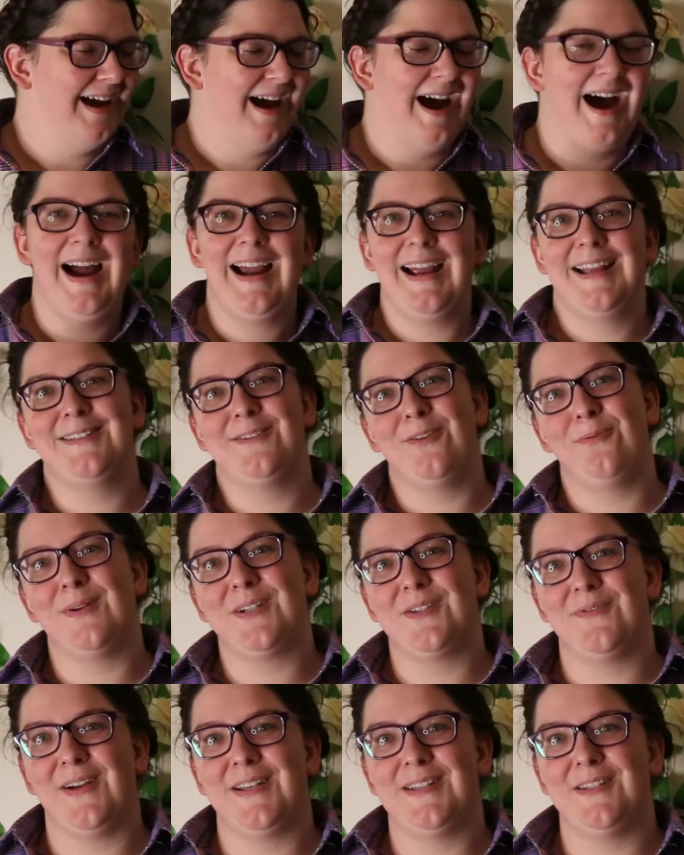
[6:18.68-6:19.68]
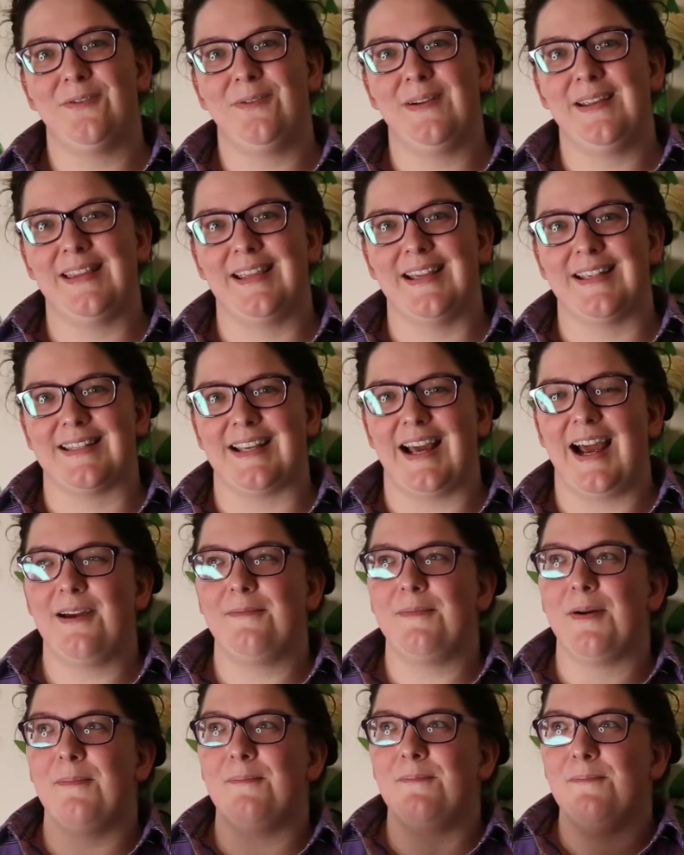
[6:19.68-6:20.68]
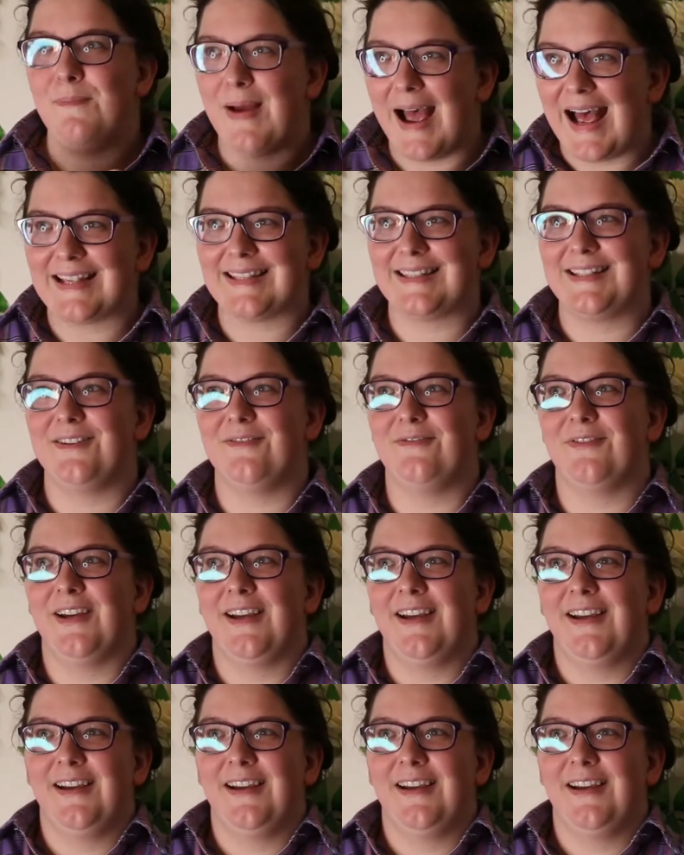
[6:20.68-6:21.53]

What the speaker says: I had so much fun doing this. I'm a massive,